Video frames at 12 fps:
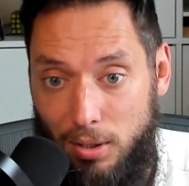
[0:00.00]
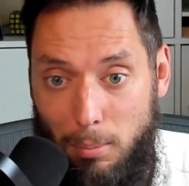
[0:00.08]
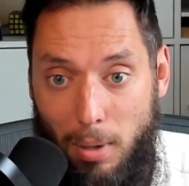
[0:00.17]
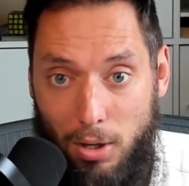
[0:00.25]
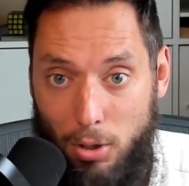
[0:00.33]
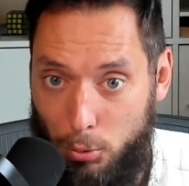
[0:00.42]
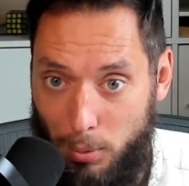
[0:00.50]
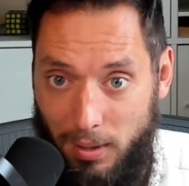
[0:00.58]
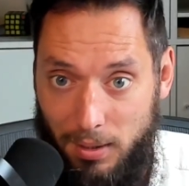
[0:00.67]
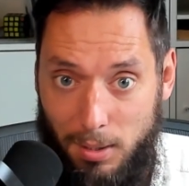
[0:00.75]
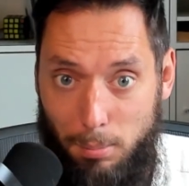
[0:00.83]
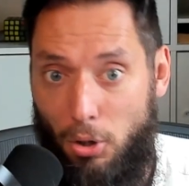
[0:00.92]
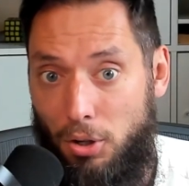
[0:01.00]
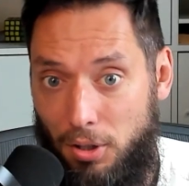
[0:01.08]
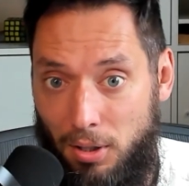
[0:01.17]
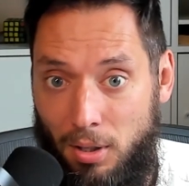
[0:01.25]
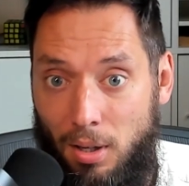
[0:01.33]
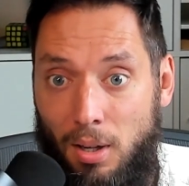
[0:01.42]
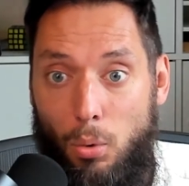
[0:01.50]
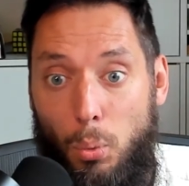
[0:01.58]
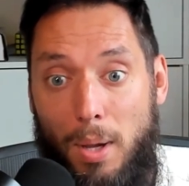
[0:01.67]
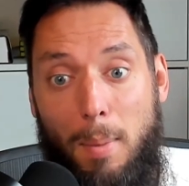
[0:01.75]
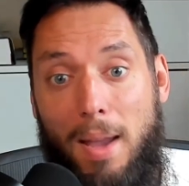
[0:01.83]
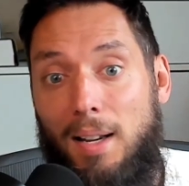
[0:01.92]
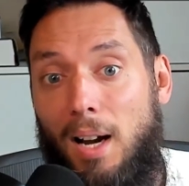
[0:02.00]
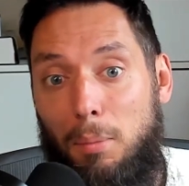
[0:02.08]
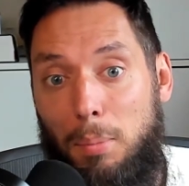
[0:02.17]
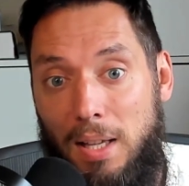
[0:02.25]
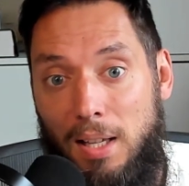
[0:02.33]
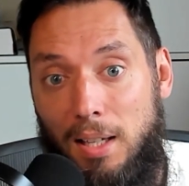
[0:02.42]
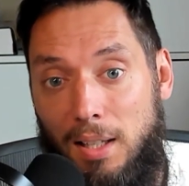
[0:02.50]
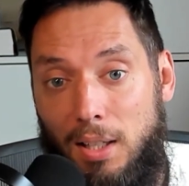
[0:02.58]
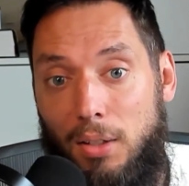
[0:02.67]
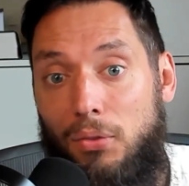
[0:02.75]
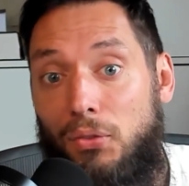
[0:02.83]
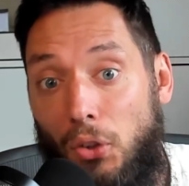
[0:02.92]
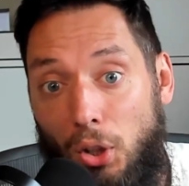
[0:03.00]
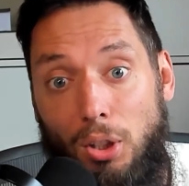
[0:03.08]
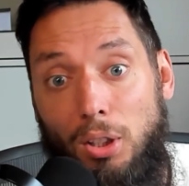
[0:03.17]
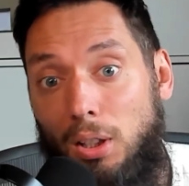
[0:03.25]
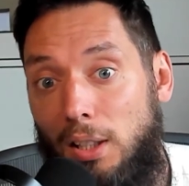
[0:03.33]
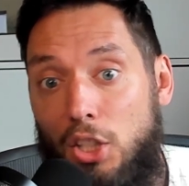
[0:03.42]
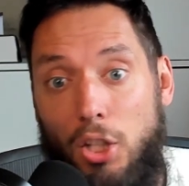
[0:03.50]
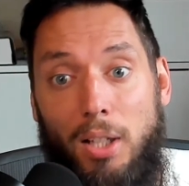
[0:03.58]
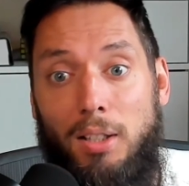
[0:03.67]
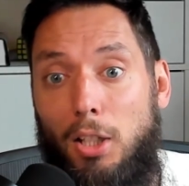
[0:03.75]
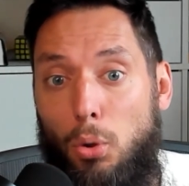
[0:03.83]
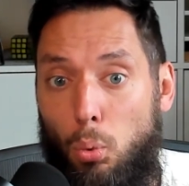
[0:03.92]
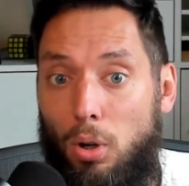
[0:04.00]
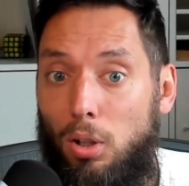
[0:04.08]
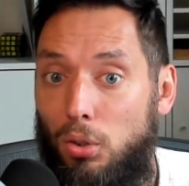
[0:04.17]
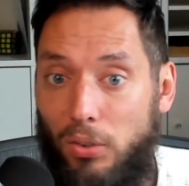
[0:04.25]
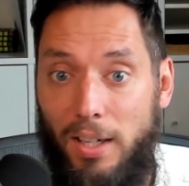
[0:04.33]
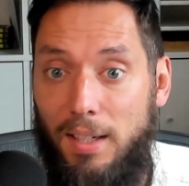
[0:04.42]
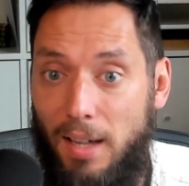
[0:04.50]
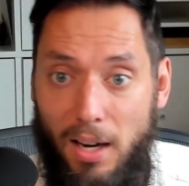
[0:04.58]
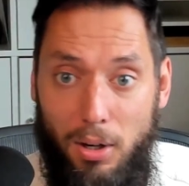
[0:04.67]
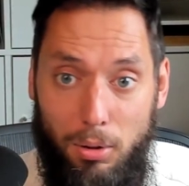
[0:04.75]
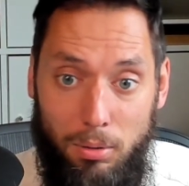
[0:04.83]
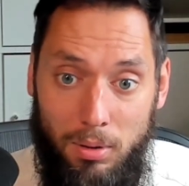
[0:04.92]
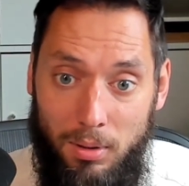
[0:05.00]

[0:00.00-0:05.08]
the models will get smarter. We may not be in the full agentic world right now